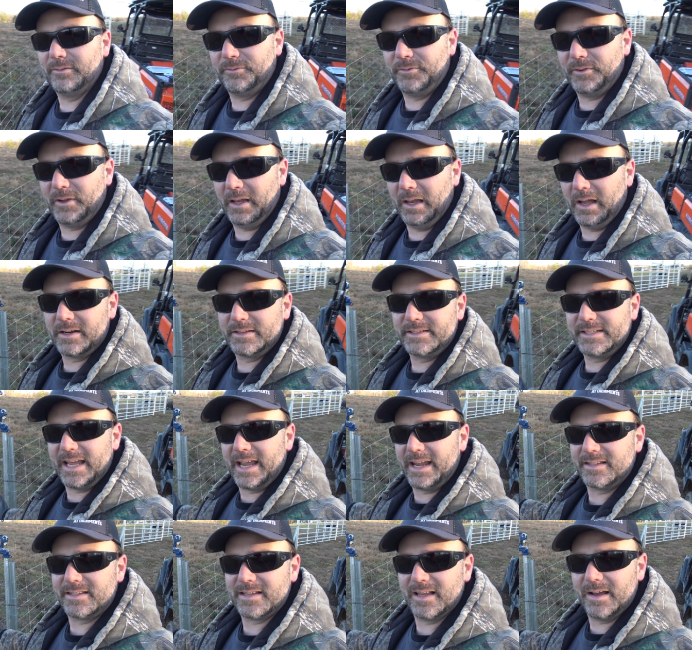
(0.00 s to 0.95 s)
fill our
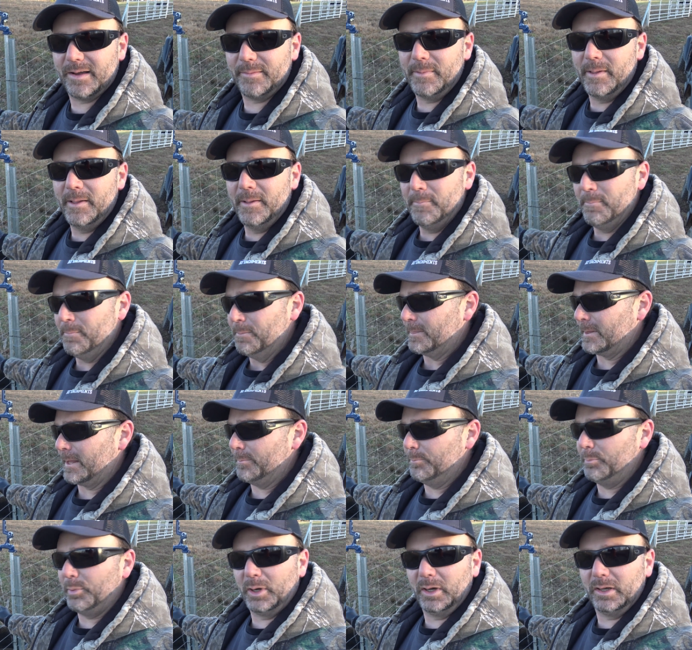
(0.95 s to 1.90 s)
tanks up
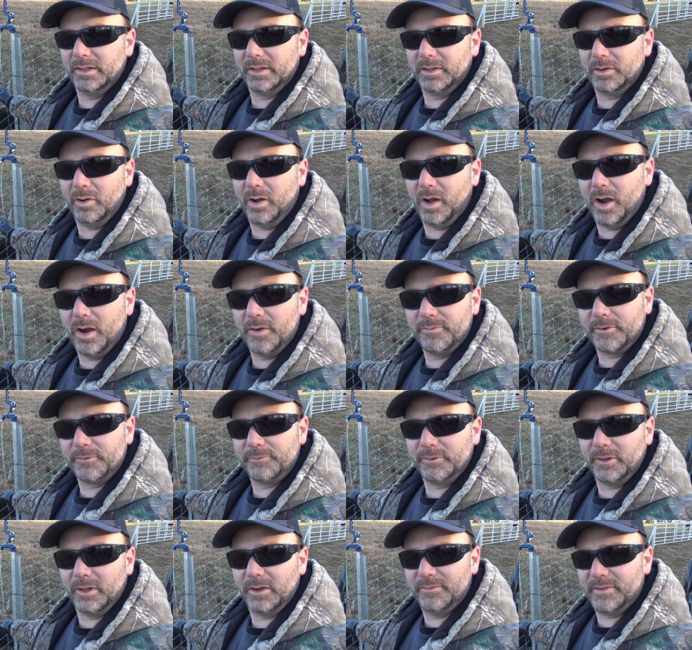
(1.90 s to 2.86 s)
and put a little
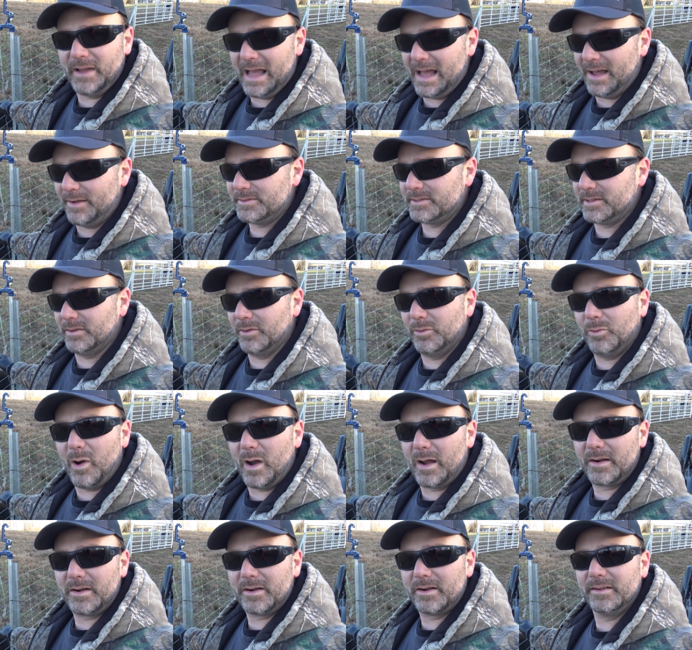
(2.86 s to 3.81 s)
overflow valve so the
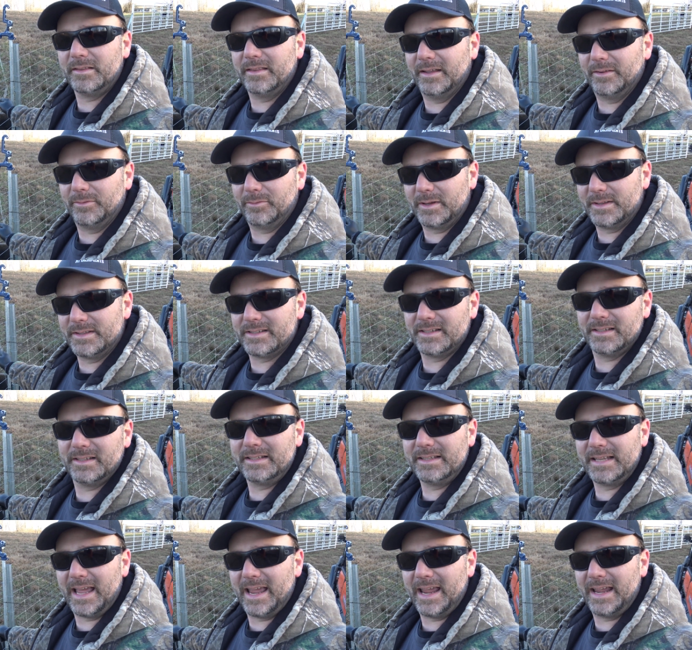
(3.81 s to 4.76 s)
water that runs in
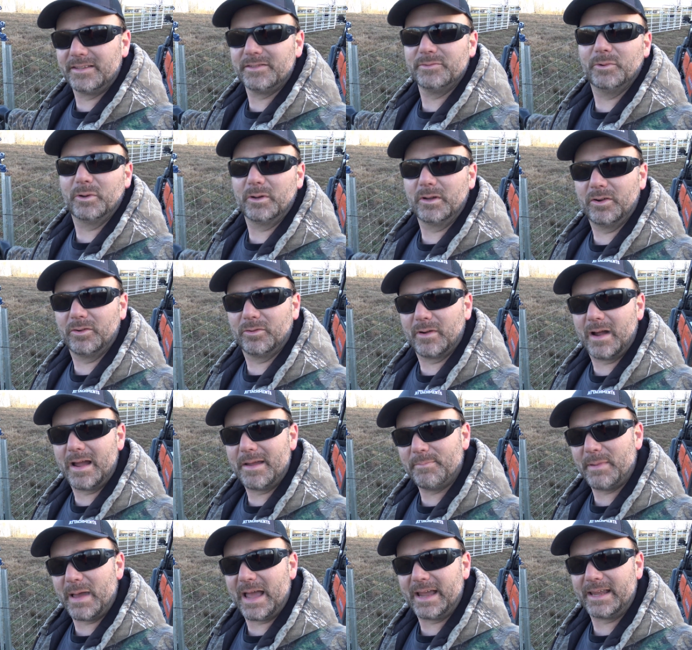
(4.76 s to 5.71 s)
the tanks will go
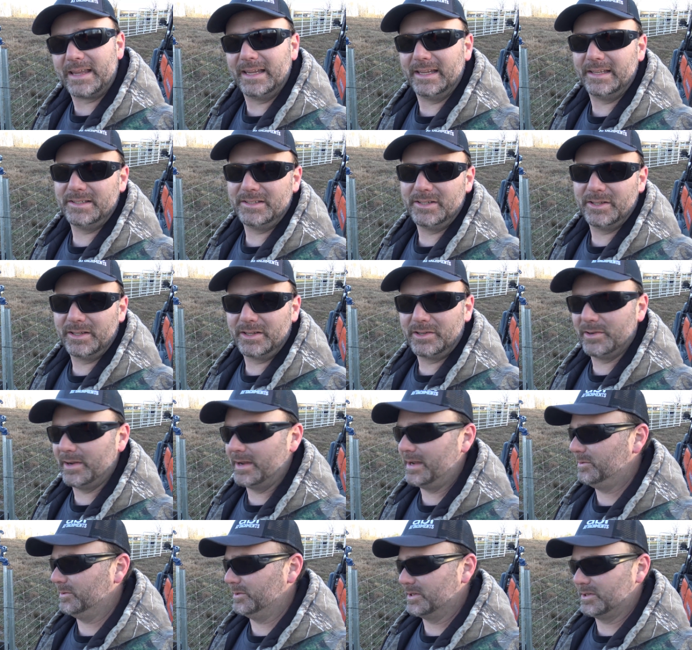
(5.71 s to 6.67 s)
right back into the
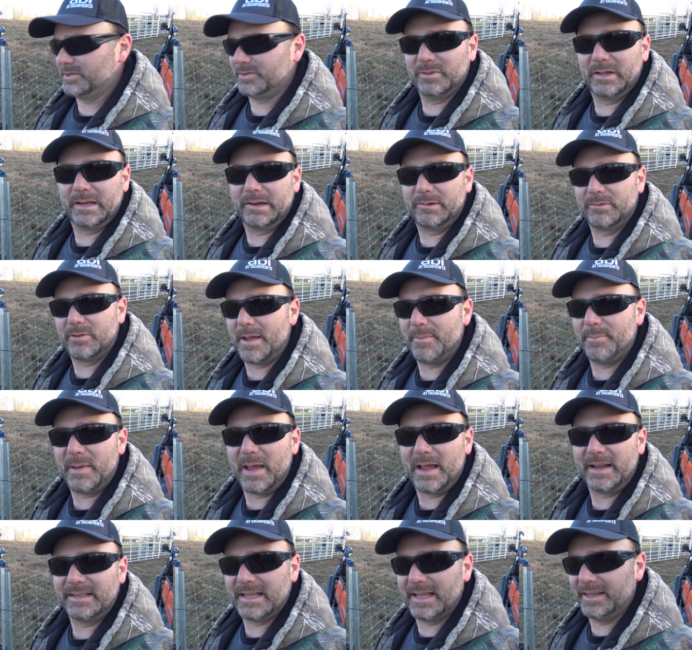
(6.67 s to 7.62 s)
creek. We'll just run it right
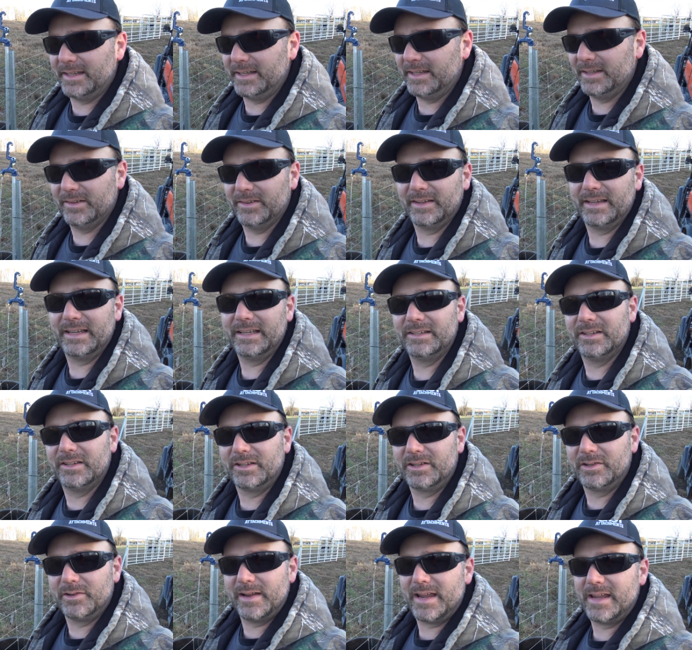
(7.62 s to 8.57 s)
back down the hill into
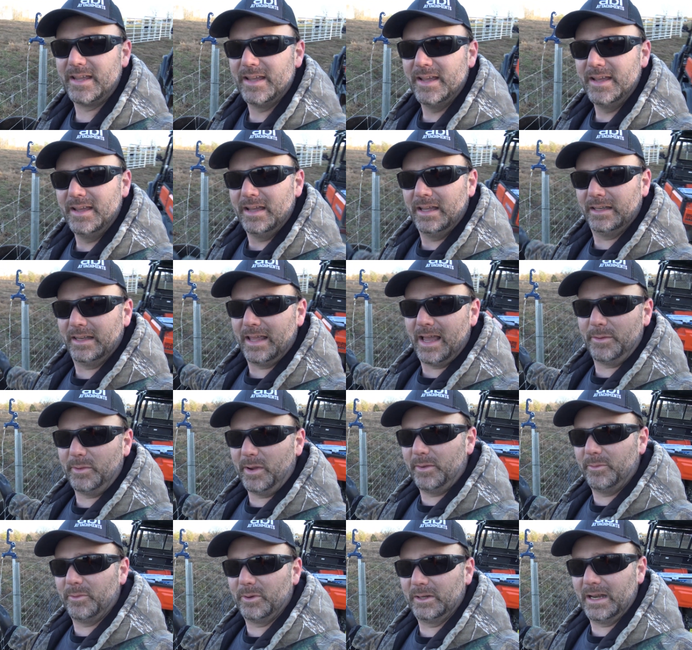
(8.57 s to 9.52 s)
the creek, and that
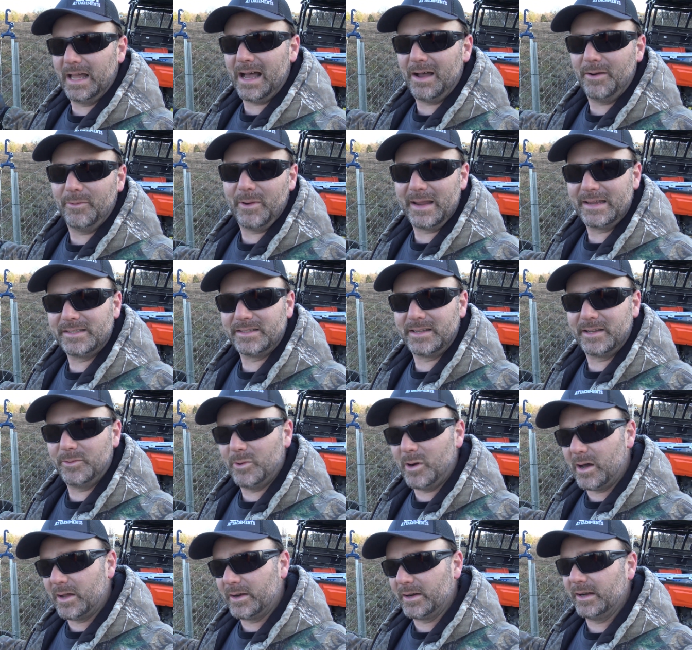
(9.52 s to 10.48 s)
way we're not wasting
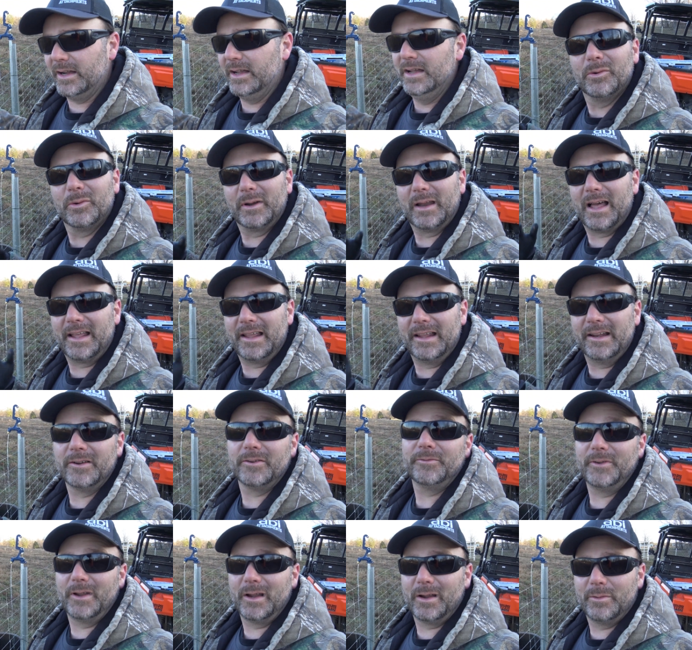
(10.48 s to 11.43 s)
water, we're not
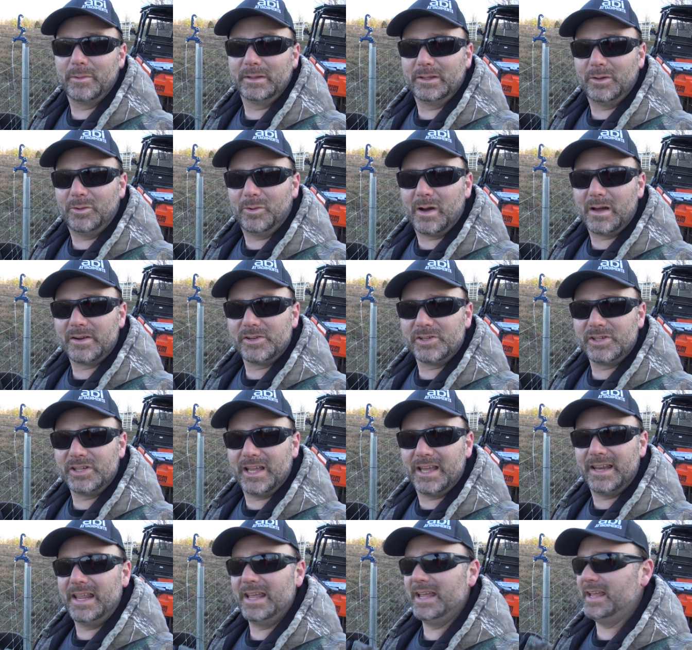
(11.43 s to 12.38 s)
interfering with the
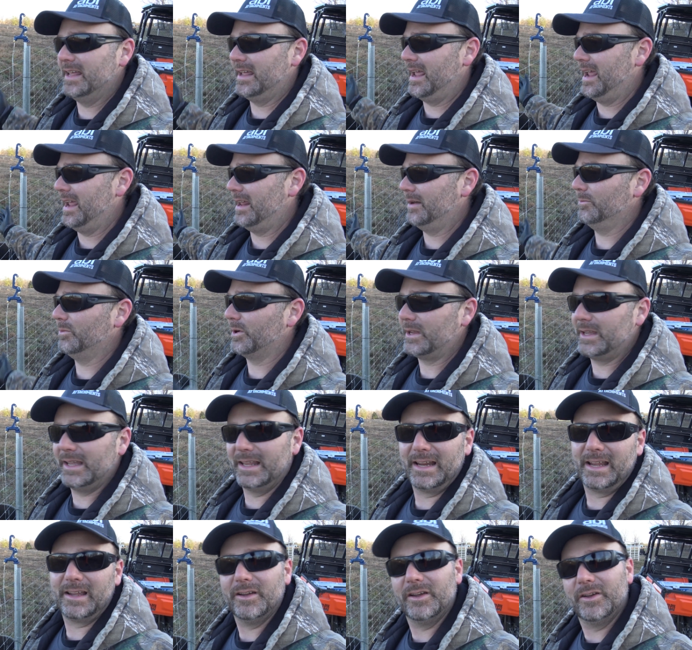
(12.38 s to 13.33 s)
watershed, and we're
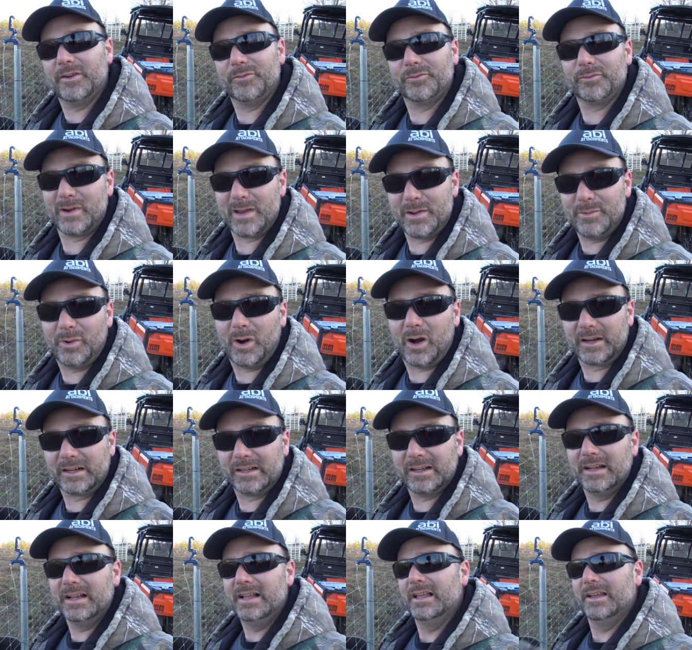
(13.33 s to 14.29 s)
getting free
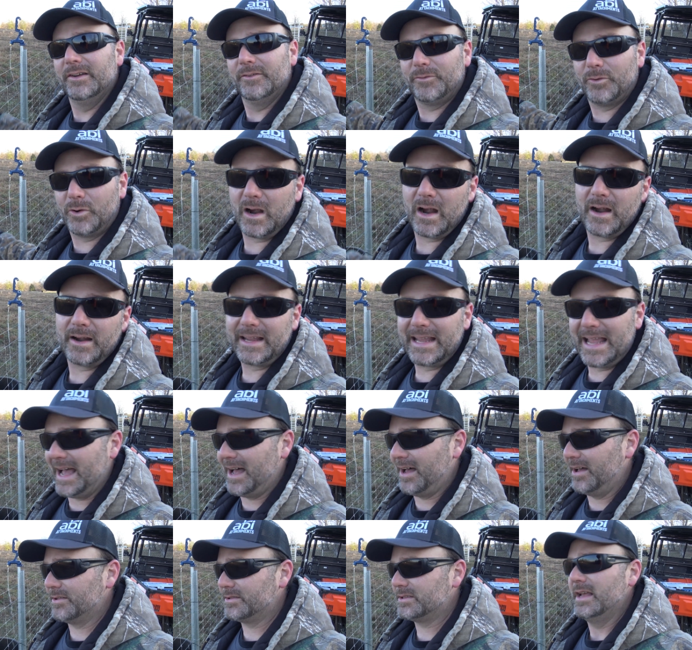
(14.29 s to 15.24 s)
water for our
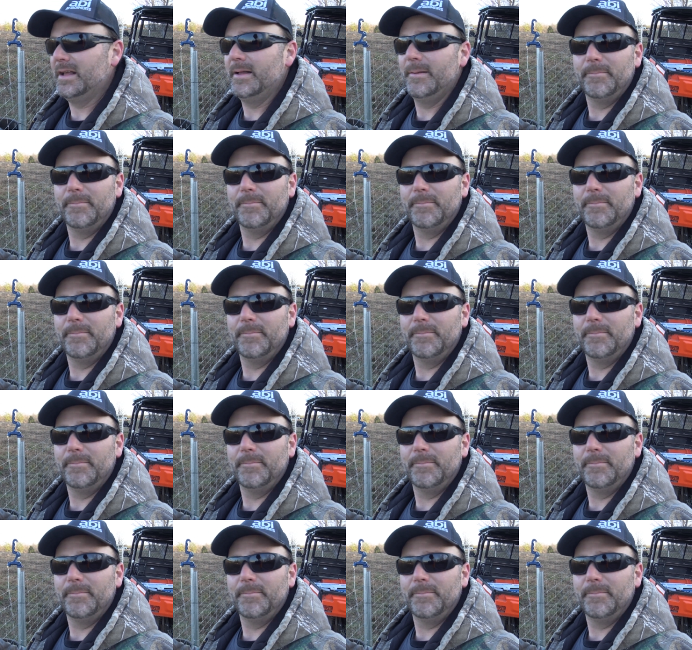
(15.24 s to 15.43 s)
cows.